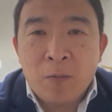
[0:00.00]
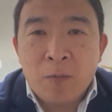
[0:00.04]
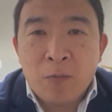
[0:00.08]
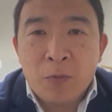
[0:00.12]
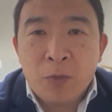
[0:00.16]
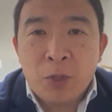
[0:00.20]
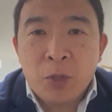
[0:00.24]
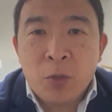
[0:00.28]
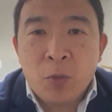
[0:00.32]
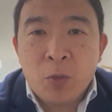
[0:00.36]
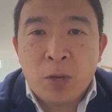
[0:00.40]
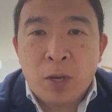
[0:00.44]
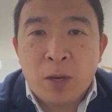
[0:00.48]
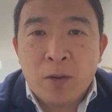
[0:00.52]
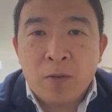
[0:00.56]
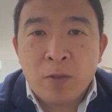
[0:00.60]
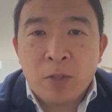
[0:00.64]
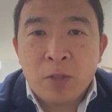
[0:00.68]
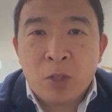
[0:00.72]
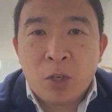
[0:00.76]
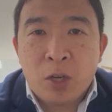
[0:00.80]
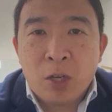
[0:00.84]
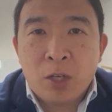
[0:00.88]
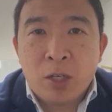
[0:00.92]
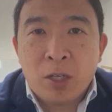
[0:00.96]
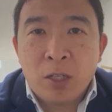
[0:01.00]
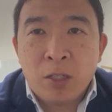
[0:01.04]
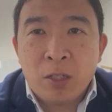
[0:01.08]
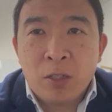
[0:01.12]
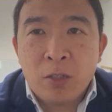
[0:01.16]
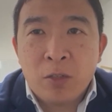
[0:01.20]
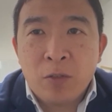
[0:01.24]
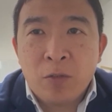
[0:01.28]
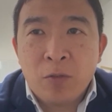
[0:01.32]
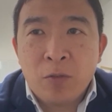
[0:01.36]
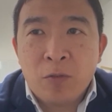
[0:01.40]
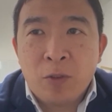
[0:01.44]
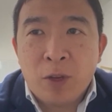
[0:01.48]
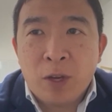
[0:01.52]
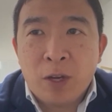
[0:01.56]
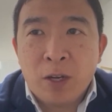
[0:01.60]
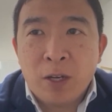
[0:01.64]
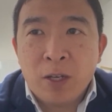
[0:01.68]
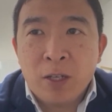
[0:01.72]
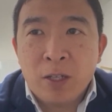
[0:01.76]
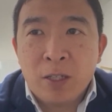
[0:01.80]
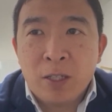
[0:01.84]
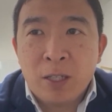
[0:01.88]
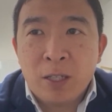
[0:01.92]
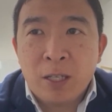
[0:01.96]
So when I was talking to
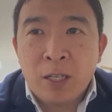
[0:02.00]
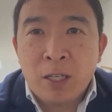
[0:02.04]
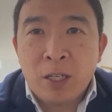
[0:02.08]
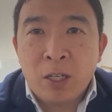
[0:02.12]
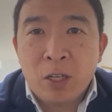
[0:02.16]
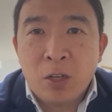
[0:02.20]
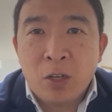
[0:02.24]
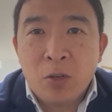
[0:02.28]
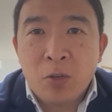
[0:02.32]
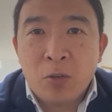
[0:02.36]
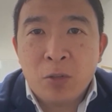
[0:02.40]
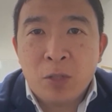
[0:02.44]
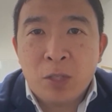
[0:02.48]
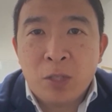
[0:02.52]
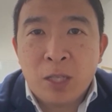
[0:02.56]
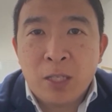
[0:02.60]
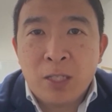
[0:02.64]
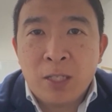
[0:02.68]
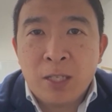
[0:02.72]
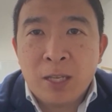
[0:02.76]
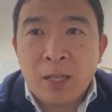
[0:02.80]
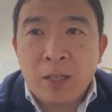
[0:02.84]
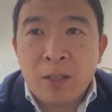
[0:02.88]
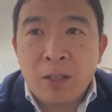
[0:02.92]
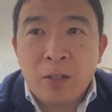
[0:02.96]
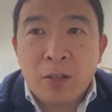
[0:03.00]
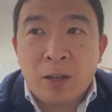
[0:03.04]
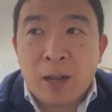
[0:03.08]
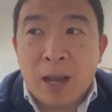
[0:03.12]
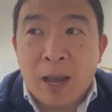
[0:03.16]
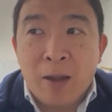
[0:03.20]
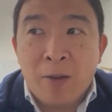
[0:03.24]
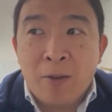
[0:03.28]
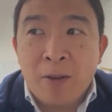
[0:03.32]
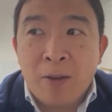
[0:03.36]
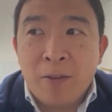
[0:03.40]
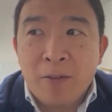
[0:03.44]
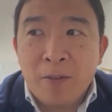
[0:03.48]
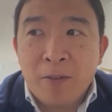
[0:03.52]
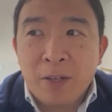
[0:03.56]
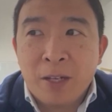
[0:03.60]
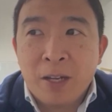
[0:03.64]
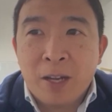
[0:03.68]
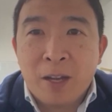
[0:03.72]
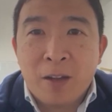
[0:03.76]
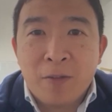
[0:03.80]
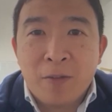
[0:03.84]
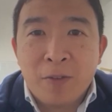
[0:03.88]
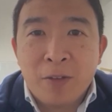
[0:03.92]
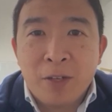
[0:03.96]
various CEOs, they say, look, I don't have any
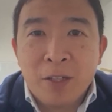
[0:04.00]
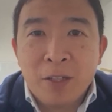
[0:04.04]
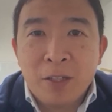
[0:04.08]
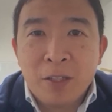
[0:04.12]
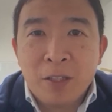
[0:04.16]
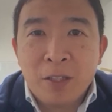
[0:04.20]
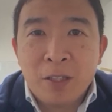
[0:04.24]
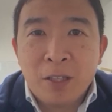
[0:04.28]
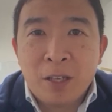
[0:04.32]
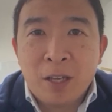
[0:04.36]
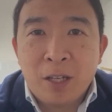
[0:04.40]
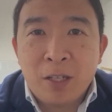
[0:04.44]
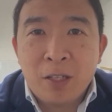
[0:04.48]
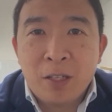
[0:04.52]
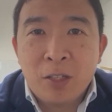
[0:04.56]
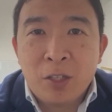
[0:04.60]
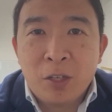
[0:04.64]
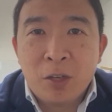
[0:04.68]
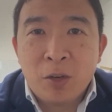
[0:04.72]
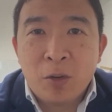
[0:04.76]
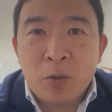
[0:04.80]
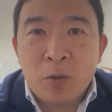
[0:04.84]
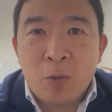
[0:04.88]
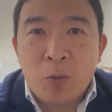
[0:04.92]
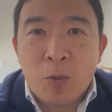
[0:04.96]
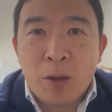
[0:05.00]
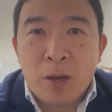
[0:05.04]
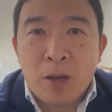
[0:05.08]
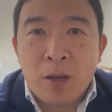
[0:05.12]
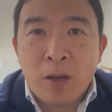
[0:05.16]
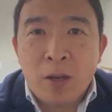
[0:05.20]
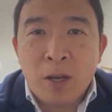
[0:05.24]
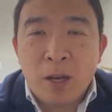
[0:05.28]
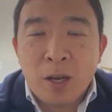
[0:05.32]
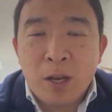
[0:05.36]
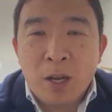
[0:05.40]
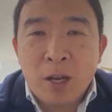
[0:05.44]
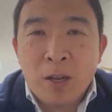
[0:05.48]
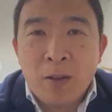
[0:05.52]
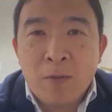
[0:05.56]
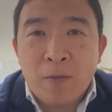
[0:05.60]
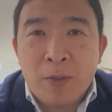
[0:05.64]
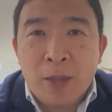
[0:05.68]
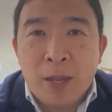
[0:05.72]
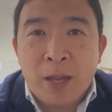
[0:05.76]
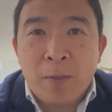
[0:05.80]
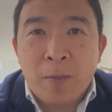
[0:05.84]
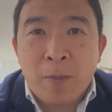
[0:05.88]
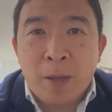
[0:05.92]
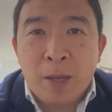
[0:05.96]
confidence. And so when
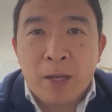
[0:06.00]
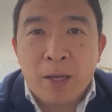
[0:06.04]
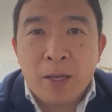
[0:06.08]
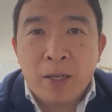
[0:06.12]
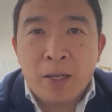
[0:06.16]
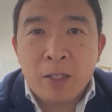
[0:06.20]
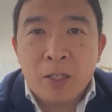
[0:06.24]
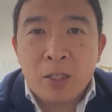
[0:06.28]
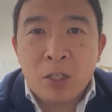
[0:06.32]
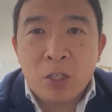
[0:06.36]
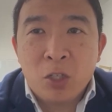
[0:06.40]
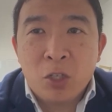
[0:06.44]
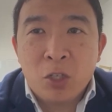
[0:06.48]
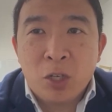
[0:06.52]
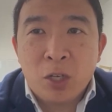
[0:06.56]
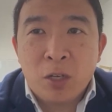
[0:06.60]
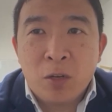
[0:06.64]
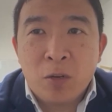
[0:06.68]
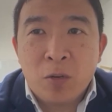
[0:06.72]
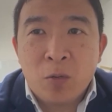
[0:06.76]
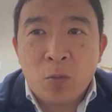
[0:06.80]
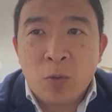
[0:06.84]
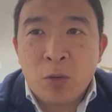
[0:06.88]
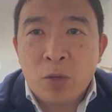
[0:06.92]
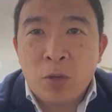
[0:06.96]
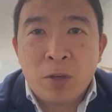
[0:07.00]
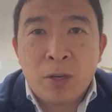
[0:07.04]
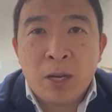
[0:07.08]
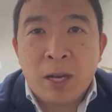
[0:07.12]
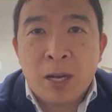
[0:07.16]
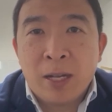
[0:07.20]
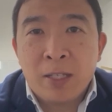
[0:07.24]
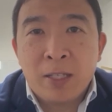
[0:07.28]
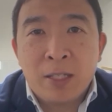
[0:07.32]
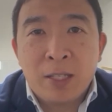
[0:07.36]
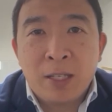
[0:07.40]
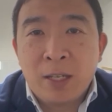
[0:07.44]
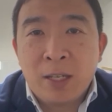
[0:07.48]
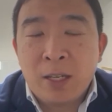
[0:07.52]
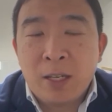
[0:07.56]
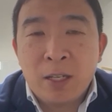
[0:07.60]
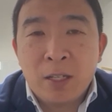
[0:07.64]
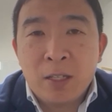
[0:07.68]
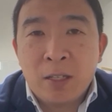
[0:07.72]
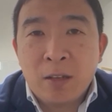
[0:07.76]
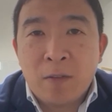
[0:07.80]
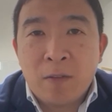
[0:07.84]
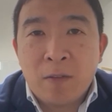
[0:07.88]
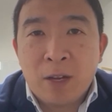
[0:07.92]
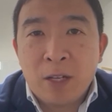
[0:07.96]
they make a decision, what you're not seeing
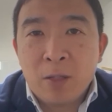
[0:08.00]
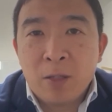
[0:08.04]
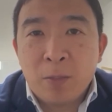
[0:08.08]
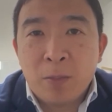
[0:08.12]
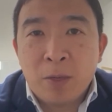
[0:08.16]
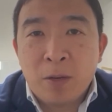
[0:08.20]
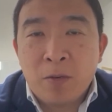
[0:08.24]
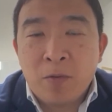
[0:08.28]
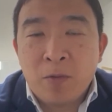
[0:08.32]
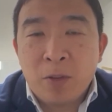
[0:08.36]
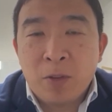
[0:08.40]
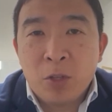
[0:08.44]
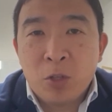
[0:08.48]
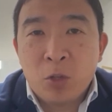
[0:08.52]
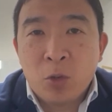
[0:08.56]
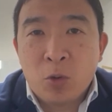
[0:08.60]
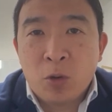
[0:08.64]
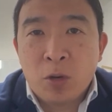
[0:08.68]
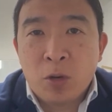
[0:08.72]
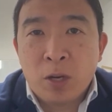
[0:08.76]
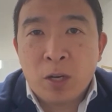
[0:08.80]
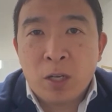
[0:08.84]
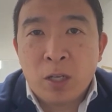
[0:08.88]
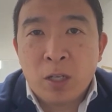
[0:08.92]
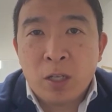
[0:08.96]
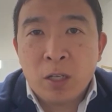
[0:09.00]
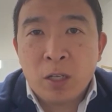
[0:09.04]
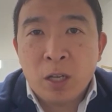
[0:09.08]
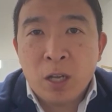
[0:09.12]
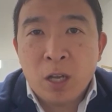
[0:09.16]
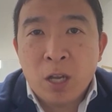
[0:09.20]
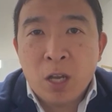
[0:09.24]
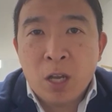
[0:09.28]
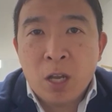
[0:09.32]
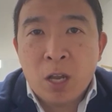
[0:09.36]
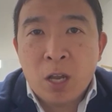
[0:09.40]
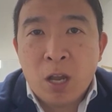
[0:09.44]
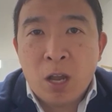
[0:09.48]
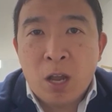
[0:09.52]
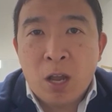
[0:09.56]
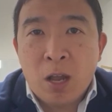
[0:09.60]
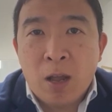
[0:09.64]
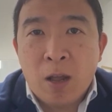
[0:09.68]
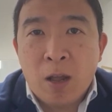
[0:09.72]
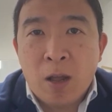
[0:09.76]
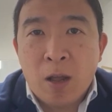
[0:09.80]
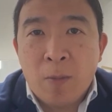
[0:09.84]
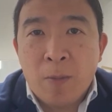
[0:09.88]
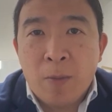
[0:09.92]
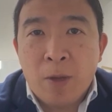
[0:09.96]
is investment in reshoring
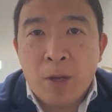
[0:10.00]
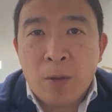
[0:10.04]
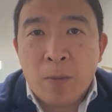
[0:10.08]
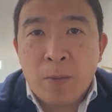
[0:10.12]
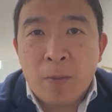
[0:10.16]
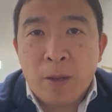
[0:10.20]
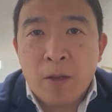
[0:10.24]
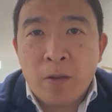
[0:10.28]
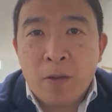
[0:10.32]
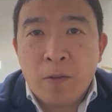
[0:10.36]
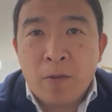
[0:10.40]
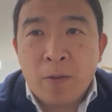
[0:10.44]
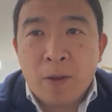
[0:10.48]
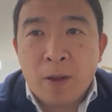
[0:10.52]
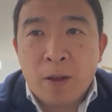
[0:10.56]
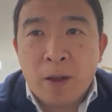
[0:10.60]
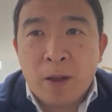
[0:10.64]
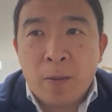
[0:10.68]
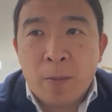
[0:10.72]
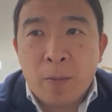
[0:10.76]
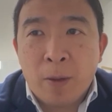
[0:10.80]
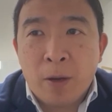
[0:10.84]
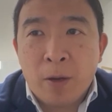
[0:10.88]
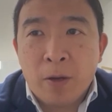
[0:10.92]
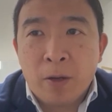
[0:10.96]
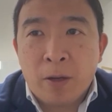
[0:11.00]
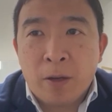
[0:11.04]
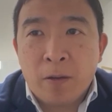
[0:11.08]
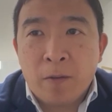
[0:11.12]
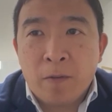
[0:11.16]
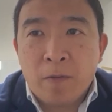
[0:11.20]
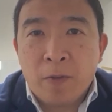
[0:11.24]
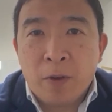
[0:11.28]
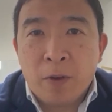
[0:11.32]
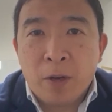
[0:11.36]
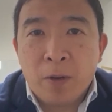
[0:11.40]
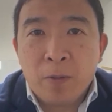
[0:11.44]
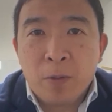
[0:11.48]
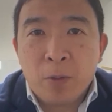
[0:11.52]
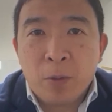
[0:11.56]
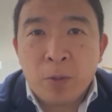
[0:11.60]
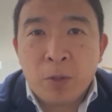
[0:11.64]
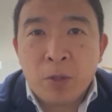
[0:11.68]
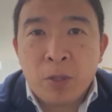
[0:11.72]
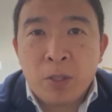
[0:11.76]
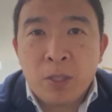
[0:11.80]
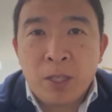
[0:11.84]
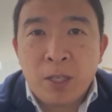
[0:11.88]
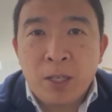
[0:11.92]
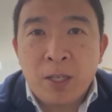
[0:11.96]
among American firms. What
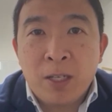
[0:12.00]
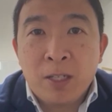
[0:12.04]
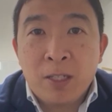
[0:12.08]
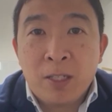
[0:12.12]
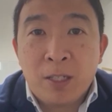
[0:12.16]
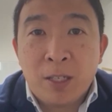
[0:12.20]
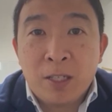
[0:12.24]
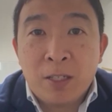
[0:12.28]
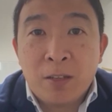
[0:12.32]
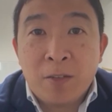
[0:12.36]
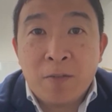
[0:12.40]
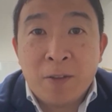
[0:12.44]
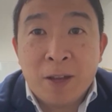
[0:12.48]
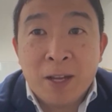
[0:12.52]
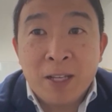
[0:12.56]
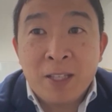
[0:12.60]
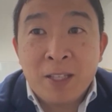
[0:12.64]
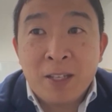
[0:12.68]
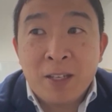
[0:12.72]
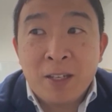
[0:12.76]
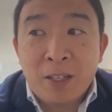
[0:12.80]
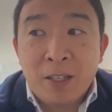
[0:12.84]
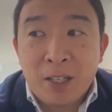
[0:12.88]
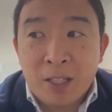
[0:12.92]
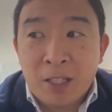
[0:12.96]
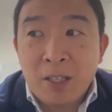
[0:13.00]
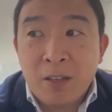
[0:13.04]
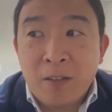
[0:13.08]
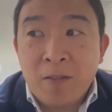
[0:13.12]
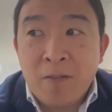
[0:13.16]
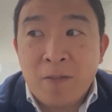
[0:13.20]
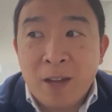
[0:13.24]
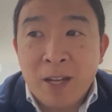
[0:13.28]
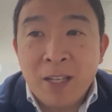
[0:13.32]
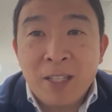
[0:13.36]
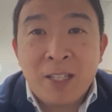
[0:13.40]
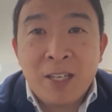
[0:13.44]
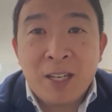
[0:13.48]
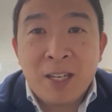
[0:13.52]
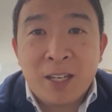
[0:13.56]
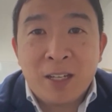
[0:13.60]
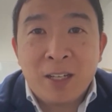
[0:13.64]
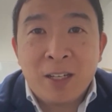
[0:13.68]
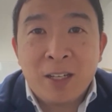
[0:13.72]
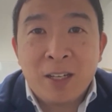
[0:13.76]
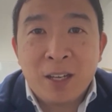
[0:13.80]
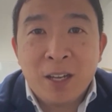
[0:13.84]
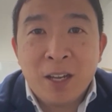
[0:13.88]
you're seeing is disinvesting.